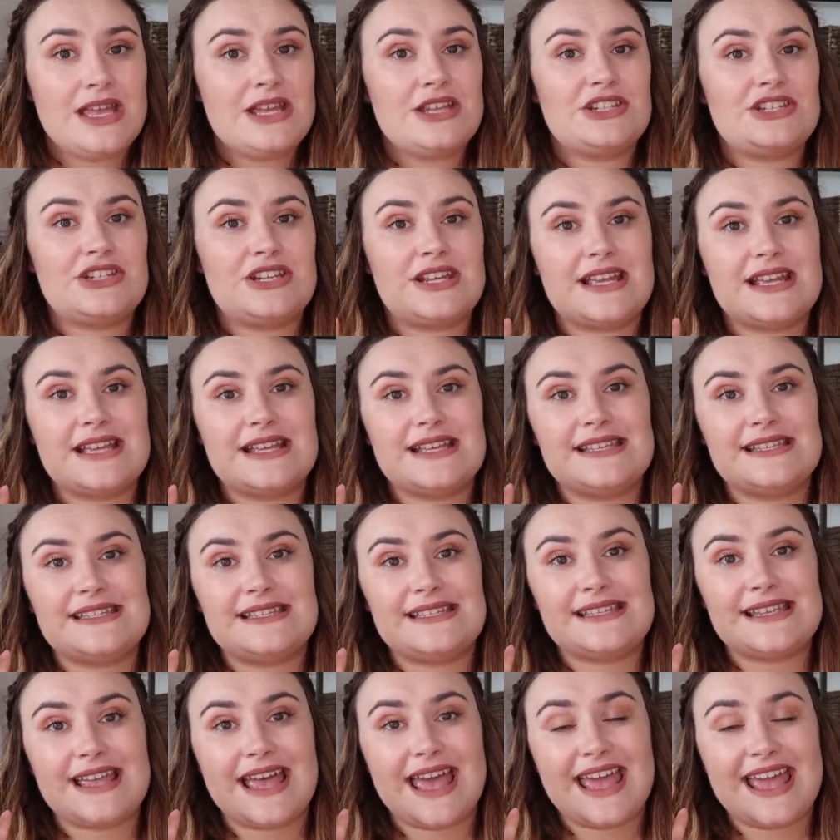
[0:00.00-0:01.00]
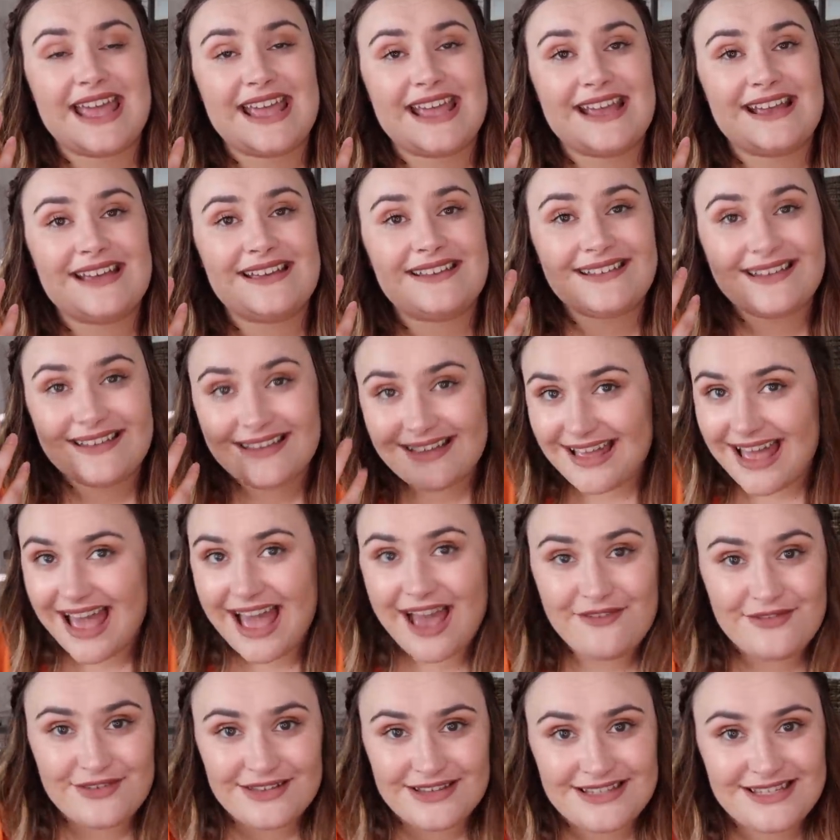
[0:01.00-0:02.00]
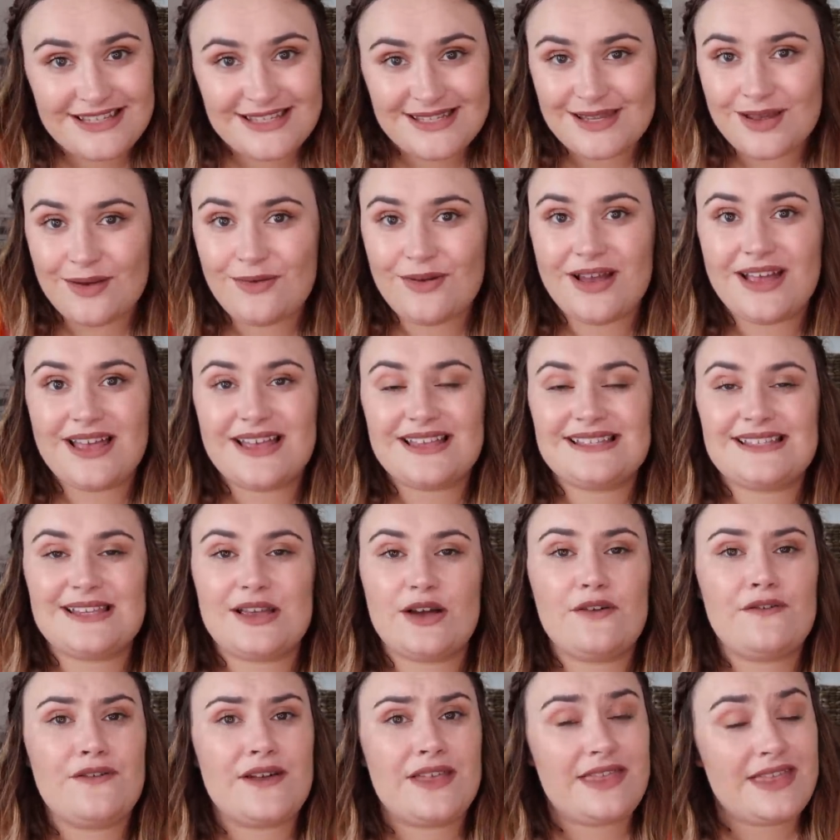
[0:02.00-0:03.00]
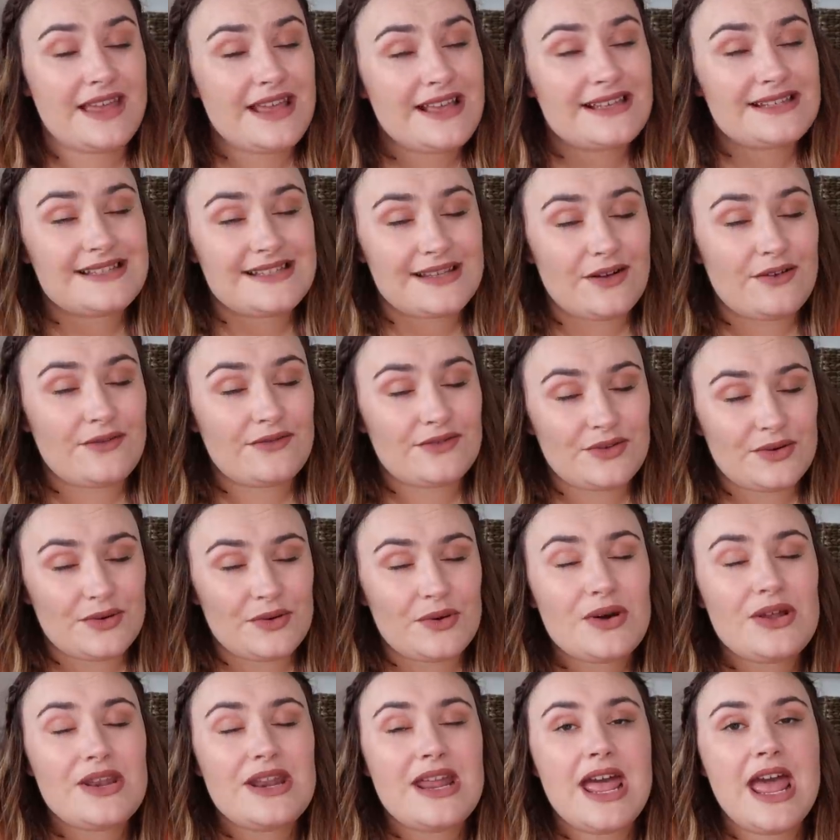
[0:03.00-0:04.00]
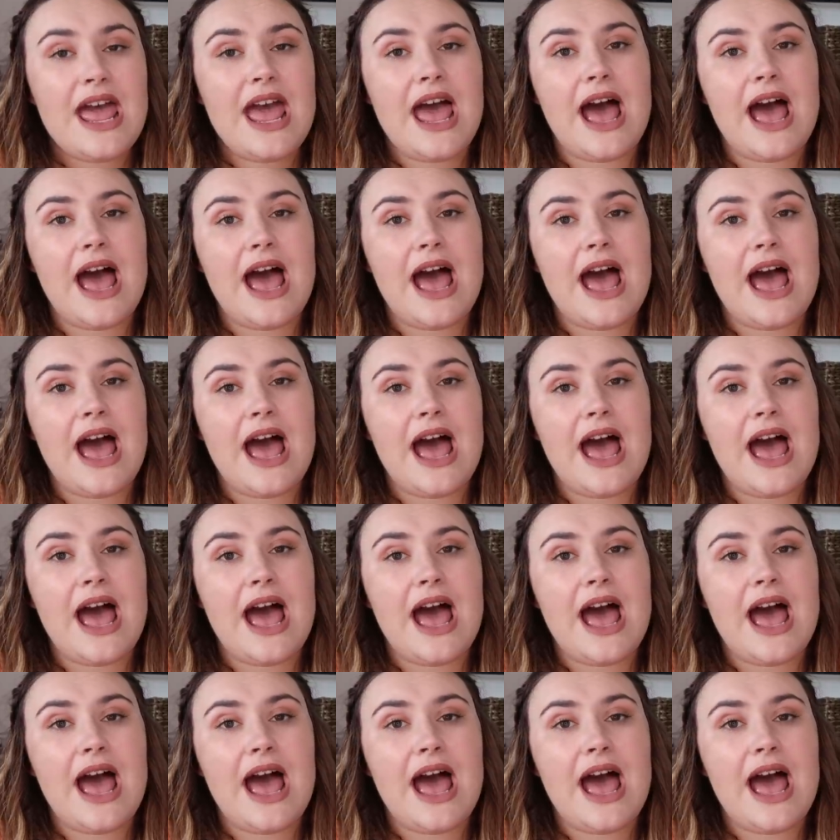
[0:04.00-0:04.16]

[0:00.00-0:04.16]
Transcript: She is a avid sewer herself, I think self-taught,